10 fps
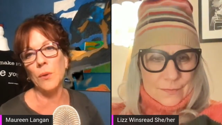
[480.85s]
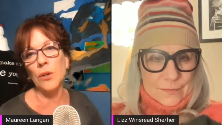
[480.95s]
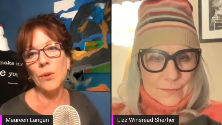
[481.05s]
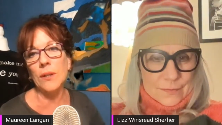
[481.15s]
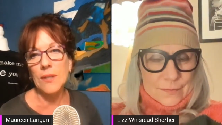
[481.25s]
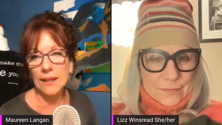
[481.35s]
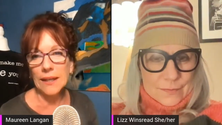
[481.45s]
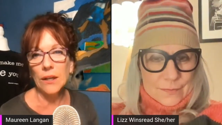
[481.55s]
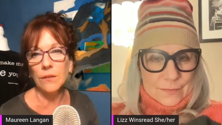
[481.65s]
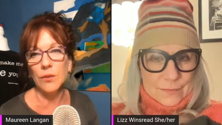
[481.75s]
Speaker 1: where you can take
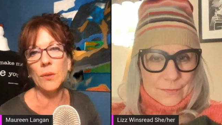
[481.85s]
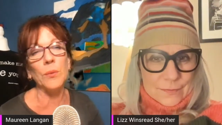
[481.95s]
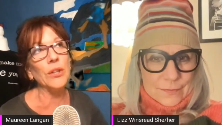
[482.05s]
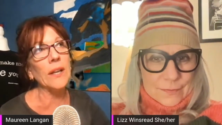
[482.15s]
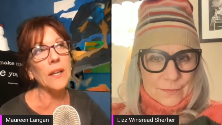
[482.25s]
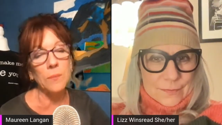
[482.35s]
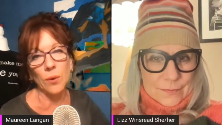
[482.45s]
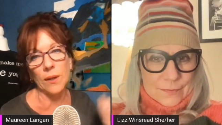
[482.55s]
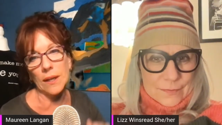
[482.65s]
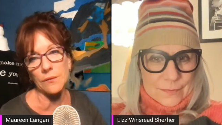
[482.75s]
care of yourself, where you can get a
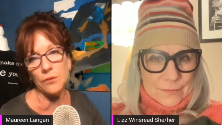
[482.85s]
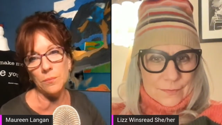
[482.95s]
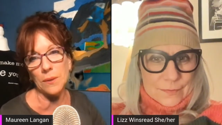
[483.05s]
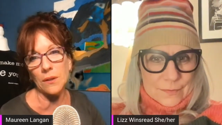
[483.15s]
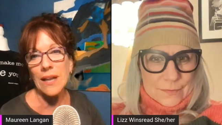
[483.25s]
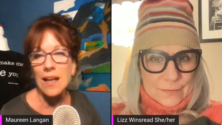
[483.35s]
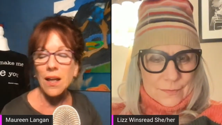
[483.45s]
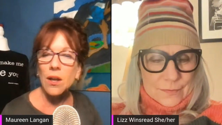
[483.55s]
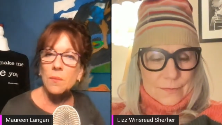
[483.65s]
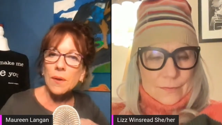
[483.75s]
morning after pill.
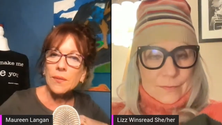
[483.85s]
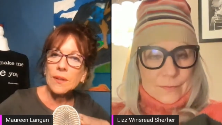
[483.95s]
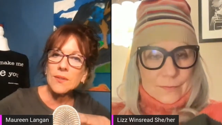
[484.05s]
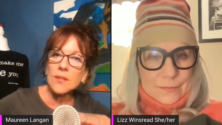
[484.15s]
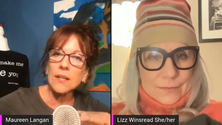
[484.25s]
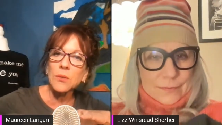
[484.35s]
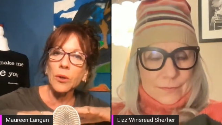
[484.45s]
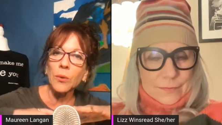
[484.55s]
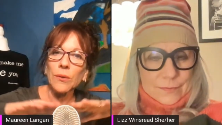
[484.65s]
But these guys want to